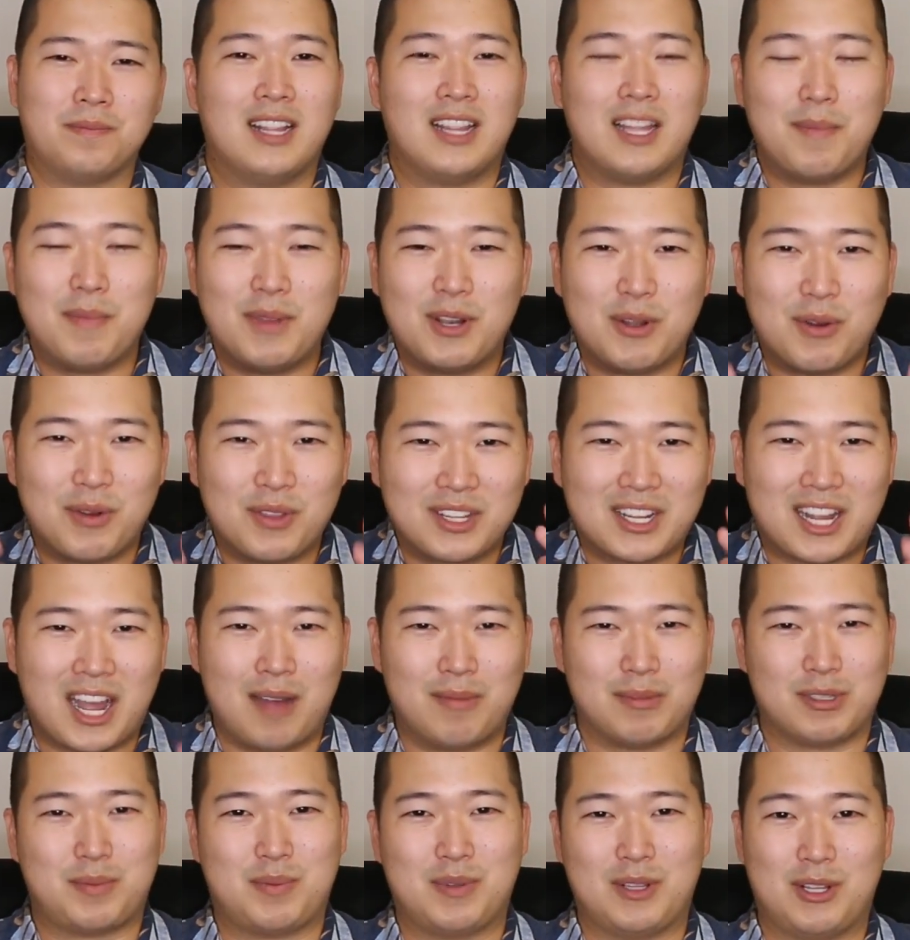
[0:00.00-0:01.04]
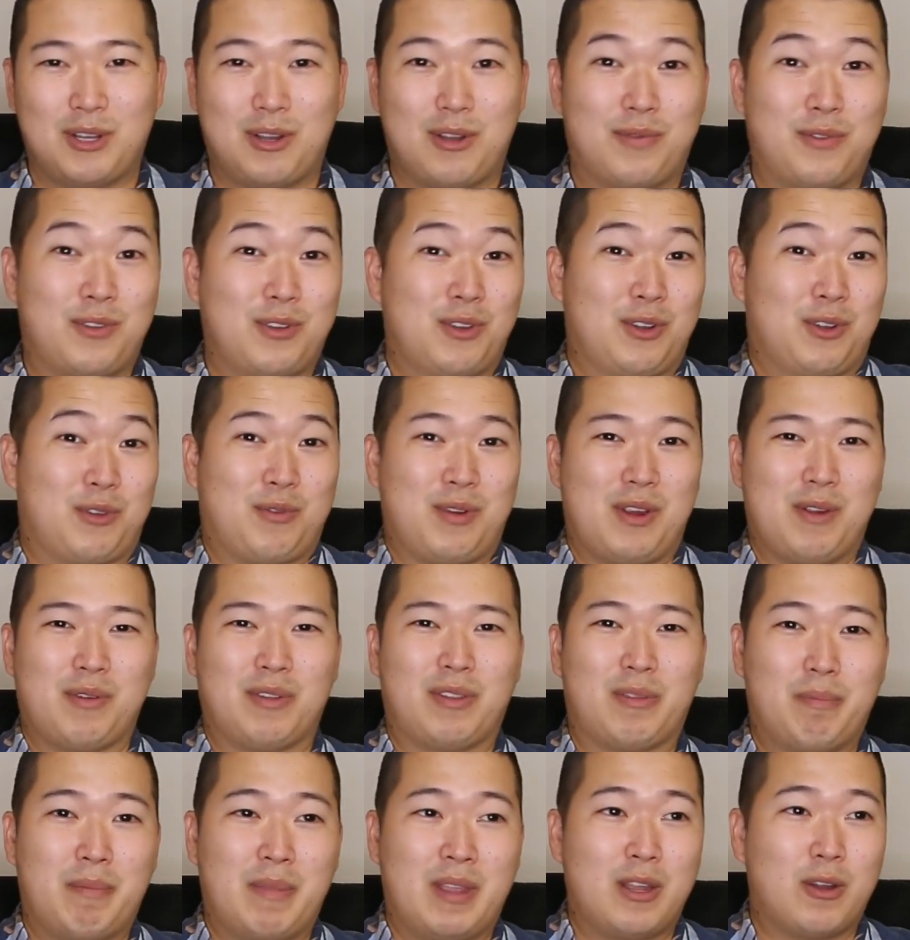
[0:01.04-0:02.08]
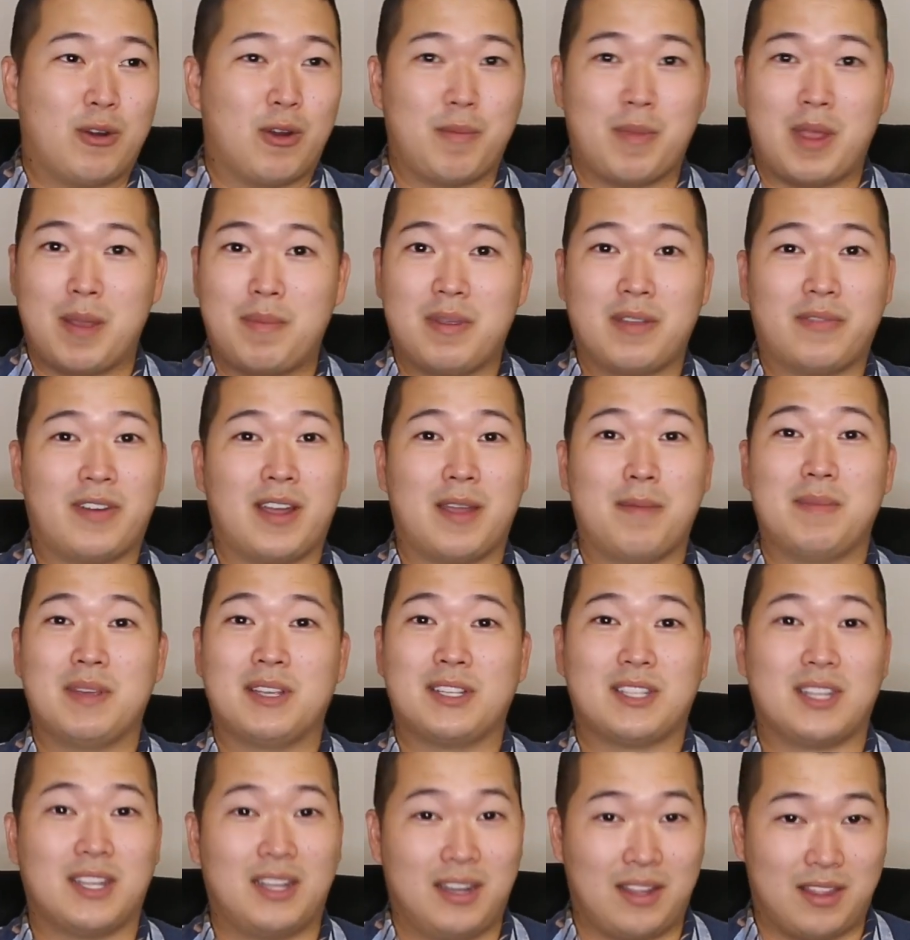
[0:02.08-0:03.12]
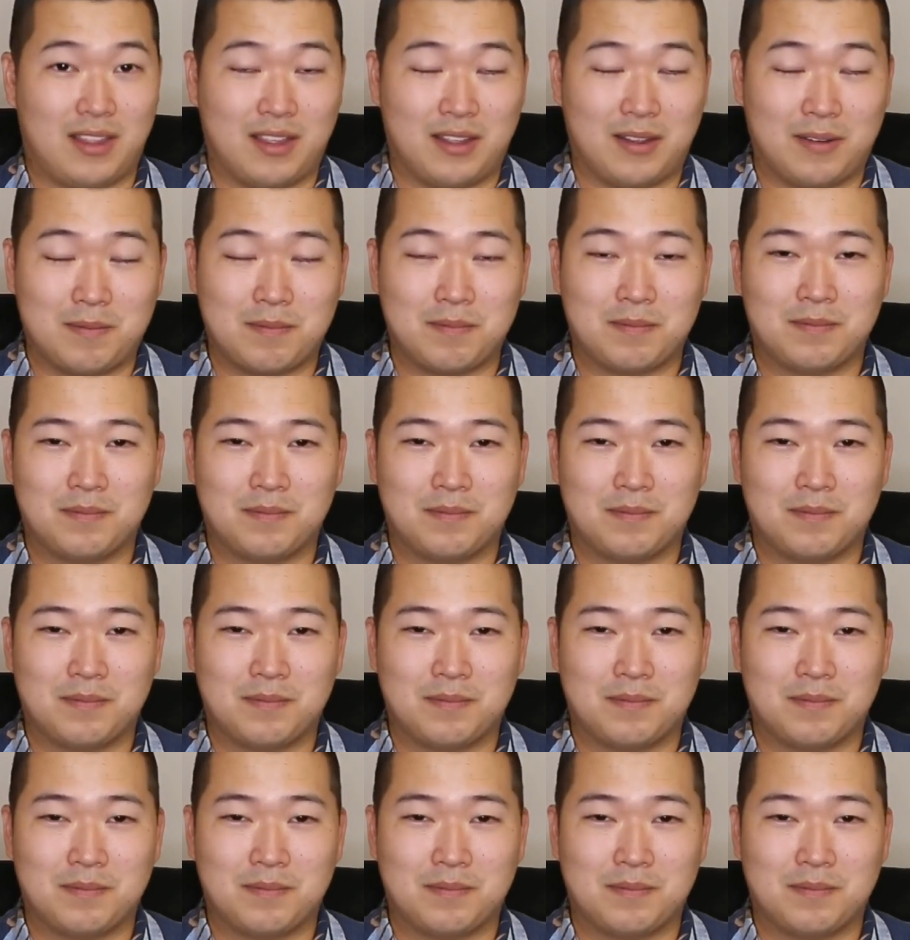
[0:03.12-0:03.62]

Let me know in the comments below if you agree with me or maybe if I missed anything.